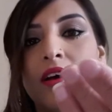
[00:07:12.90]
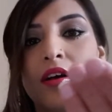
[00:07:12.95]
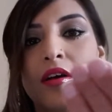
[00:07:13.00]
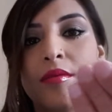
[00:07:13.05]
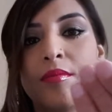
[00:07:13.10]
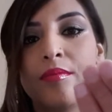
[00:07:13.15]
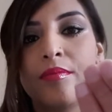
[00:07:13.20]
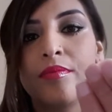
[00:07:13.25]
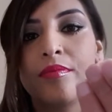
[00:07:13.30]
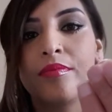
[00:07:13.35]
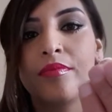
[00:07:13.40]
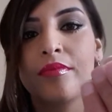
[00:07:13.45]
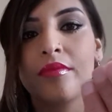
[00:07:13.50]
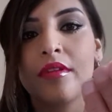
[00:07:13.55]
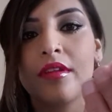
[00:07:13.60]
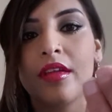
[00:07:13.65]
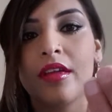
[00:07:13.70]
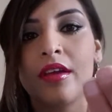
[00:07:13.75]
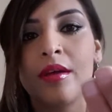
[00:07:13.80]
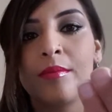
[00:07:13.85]
um,
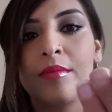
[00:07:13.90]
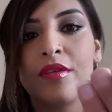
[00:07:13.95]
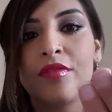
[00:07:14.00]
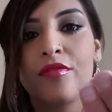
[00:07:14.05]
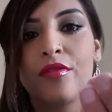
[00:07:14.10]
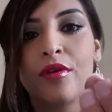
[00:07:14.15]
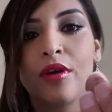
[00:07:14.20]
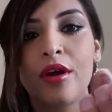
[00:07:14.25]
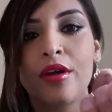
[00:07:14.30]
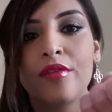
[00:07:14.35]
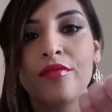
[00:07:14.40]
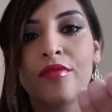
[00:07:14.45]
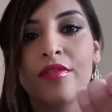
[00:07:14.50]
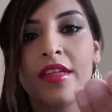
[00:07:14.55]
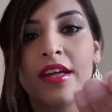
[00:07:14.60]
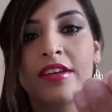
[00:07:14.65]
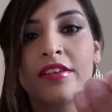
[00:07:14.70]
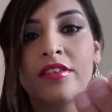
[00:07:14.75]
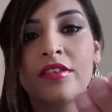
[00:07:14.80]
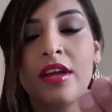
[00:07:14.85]
um, if you're going
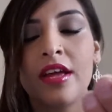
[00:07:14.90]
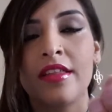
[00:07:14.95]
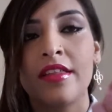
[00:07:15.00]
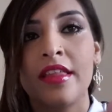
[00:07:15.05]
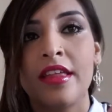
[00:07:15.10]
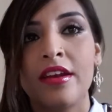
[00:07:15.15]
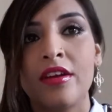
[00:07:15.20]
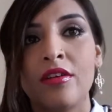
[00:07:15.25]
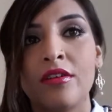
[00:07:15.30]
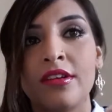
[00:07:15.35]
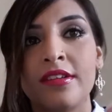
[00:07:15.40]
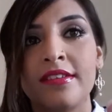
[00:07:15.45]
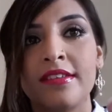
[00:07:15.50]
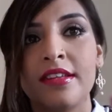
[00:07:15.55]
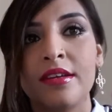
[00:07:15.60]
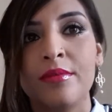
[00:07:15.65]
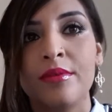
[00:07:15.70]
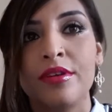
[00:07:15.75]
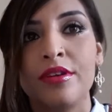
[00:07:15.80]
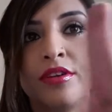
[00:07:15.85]
for that and then
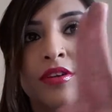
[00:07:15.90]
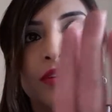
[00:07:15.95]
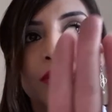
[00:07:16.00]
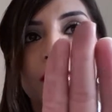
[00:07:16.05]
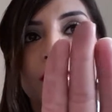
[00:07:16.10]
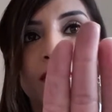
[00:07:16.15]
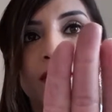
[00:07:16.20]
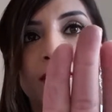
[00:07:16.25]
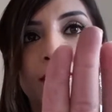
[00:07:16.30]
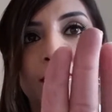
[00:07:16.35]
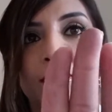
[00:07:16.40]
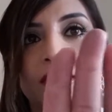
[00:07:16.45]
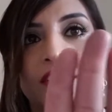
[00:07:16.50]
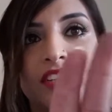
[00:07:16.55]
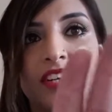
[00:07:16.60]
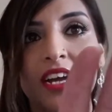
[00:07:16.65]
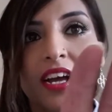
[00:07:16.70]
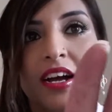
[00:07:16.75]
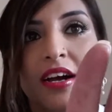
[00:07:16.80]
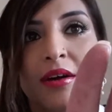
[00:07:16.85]
honestly when you
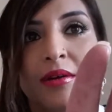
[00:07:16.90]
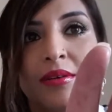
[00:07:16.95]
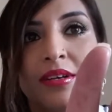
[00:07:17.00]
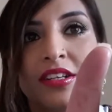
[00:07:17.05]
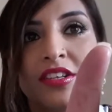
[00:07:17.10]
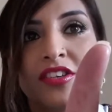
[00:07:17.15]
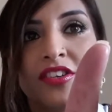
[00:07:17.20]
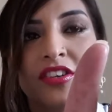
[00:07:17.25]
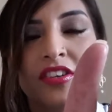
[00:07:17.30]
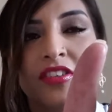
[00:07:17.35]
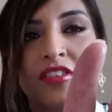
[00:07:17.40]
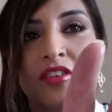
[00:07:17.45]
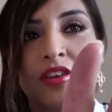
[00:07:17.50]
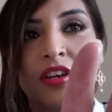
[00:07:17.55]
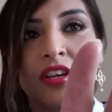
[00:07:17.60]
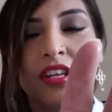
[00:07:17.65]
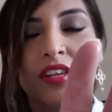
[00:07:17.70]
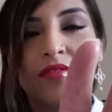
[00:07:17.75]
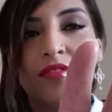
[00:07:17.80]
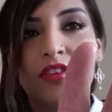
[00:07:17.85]
smudge it out it's just
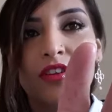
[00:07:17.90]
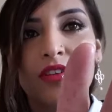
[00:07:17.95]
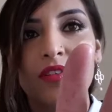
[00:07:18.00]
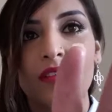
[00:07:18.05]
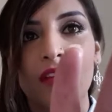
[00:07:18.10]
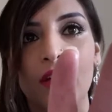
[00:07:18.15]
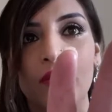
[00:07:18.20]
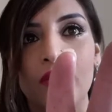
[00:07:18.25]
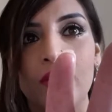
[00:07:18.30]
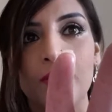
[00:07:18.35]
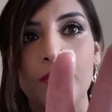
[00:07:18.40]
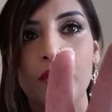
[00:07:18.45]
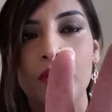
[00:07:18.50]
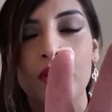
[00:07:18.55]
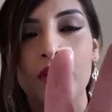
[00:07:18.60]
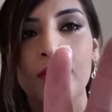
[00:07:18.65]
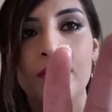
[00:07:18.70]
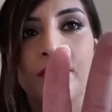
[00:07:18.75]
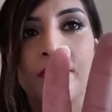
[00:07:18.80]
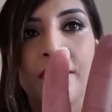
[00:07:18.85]
you could even use that on the
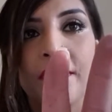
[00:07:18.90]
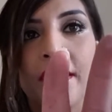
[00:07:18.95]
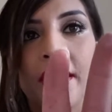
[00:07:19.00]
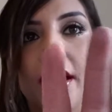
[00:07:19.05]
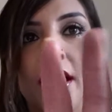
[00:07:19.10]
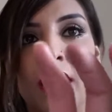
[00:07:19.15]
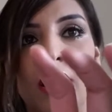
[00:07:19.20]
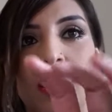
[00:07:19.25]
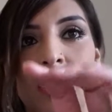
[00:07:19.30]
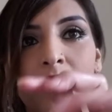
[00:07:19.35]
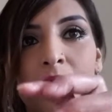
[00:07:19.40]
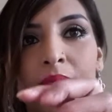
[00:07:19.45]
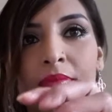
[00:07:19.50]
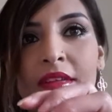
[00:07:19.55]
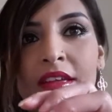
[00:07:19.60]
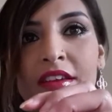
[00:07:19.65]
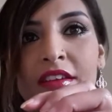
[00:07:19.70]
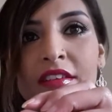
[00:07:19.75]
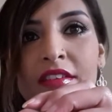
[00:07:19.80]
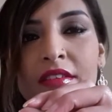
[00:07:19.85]
bottom and
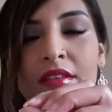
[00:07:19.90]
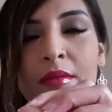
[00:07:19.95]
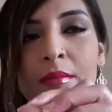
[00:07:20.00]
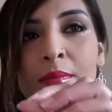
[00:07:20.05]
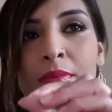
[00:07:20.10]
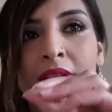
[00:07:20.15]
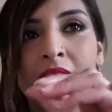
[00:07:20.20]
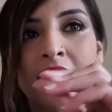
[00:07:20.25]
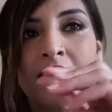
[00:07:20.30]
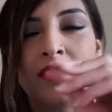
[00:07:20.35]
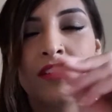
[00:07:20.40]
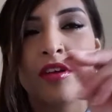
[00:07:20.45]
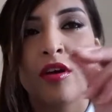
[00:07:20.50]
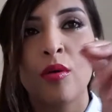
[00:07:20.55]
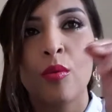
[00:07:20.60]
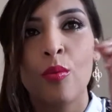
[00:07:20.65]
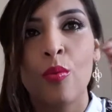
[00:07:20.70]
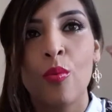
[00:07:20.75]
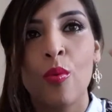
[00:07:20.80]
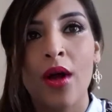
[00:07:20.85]
um, they just
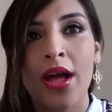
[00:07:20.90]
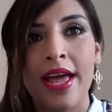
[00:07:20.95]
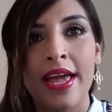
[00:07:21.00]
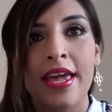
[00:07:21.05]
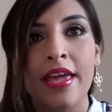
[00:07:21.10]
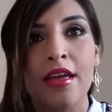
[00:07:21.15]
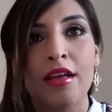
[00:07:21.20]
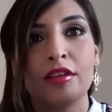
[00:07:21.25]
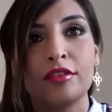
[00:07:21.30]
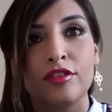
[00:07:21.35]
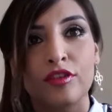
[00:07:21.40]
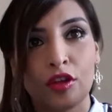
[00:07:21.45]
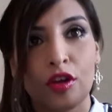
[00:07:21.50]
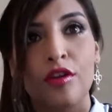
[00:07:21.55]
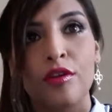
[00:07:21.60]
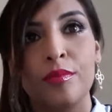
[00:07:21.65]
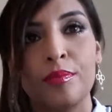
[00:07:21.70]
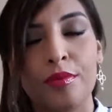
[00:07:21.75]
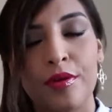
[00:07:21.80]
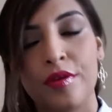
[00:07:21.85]
blend away
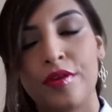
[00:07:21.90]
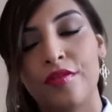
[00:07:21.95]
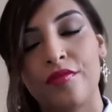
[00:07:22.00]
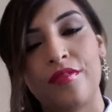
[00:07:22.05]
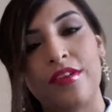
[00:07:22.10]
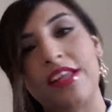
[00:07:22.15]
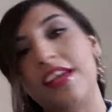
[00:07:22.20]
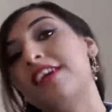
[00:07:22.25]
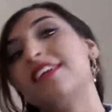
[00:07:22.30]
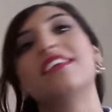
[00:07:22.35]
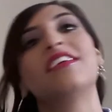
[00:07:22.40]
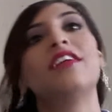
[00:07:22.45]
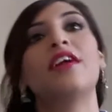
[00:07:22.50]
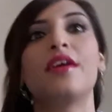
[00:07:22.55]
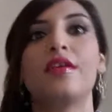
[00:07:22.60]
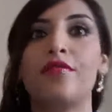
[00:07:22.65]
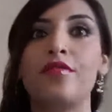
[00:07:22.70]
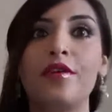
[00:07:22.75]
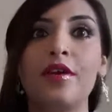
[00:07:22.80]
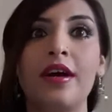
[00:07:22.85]
so beautifully I
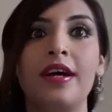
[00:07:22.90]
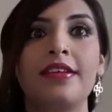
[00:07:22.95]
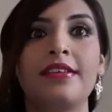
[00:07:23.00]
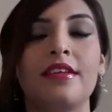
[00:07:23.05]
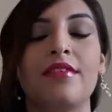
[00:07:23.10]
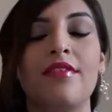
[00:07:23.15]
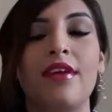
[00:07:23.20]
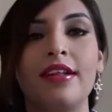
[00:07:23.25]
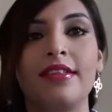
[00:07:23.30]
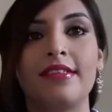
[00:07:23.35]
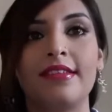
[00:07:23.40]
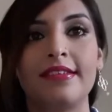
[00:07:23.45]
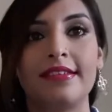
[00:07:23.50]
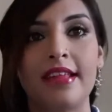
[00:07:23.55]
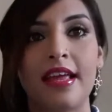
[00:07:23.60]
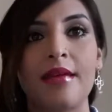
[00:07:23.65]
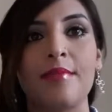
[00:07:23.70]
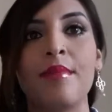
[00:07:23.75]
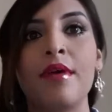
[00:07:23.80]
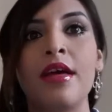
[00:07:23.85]
don't know if you guys have had
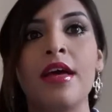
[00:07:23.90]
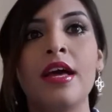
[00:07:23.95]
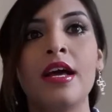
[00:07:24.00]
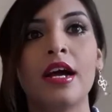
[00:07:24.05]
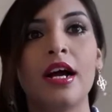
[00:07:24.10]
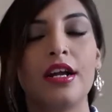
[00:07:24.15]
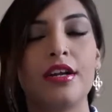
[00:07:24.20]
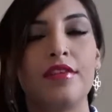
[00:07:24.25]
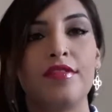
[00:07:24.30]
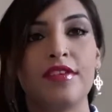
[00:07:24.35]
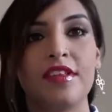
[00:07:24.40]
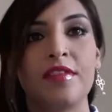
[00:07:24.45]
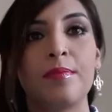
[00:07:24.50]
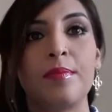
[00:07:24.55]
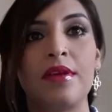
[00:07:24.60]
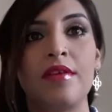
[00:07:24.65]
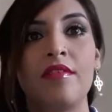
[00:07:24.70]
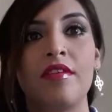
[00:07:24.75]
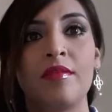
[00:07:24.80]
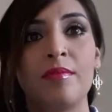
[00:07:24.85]
the same kind of
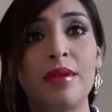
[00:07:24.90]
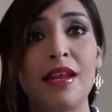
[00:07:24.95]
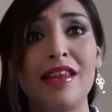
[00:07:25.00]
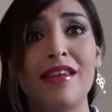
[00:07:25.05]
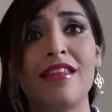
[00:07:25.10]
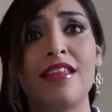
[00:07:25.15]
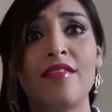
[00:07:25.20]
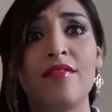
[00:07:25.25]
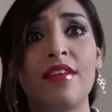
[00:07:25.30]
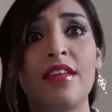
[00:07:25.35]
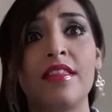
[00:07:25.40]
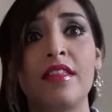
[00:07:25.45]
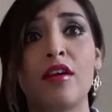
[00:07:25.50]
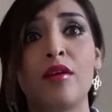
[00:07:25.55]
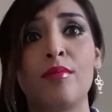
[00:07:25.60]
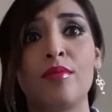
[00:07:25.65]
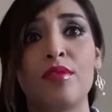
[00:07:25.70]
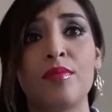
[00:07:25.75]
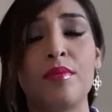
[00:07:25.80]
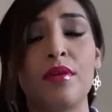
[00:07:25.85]
experience please leave it in
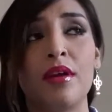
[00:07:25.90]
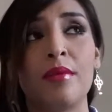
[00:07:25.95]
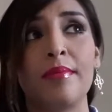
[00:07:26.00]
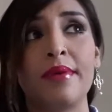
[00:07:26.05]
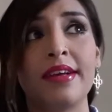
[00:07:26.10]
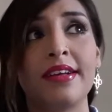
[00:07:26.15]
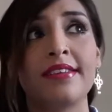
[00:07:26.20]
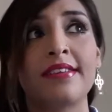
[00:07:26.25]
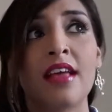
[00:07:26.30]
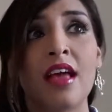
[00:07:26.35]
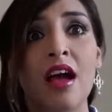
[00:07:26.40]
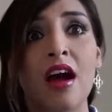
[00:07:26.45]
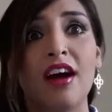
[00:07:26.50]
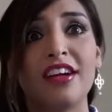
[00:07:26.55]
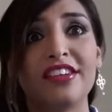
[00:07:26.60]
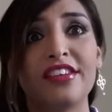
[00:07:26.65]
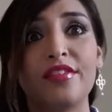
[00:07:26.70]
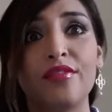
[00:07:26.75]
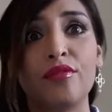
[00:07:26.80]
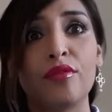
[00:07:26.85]
the comments below because
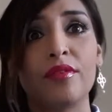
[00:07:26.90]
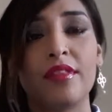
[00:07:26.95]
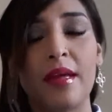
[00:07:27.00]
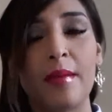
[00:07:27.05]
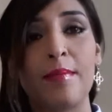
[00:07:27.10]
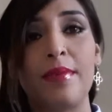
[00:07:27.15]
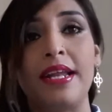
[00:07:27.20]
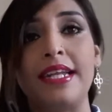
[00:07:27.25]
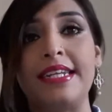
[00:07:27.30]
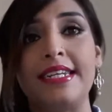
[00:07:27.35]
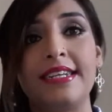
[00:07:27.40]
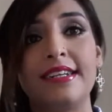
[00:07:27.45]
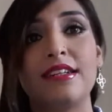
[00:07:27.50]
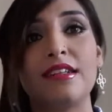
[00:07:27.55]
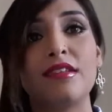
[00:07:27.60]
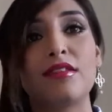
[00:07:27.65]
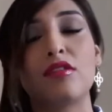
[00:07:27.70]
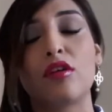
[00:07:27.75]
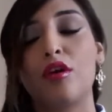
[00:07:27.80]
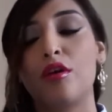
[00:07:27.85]
I just thought they
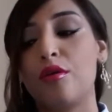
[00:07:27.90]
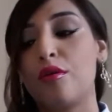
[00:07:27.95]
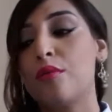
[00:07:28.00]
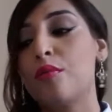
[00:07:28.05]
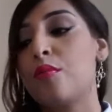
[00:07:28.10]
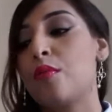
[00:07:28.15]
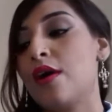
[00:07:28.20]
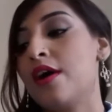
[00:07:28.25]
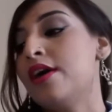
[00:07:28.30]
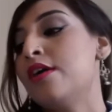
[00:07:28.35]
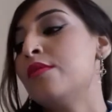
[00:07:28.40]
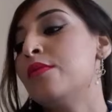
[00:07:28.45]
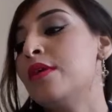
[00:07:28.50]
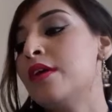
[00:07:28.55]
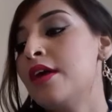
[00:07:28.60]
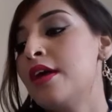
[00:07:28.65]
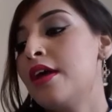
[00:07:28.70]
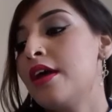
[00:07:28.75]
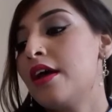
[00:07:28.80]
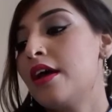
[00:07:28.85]
blended so
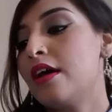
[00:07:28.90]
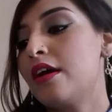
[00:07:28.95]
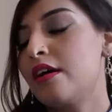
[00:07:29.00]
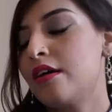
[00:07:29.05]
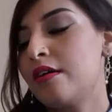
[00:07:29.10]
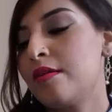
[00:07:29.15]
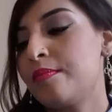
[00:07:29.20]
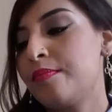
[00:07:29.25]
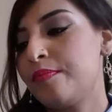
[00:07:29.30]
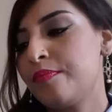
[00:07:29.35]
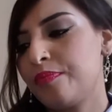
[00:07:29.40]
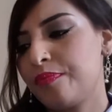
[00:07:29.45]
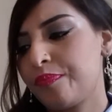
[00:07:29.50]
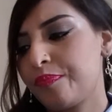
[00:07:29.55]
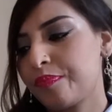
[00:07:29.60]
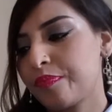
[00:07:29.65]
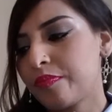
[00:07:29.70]
well um,